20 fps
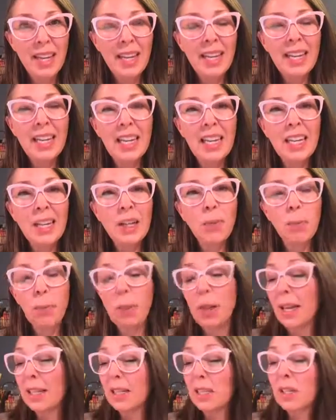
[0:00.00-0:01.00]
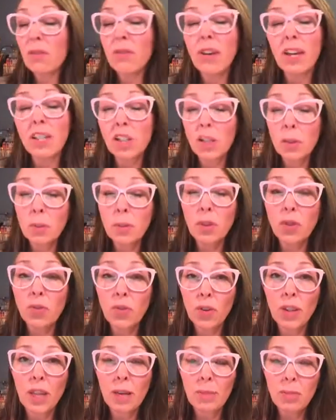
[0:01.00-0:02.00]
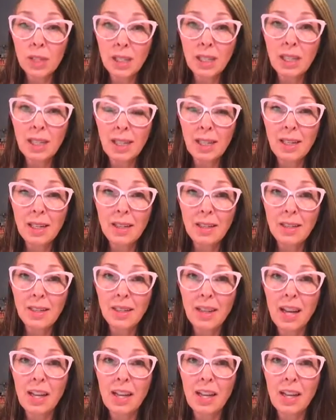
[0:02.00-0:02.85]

He planted vegetables for them to eat,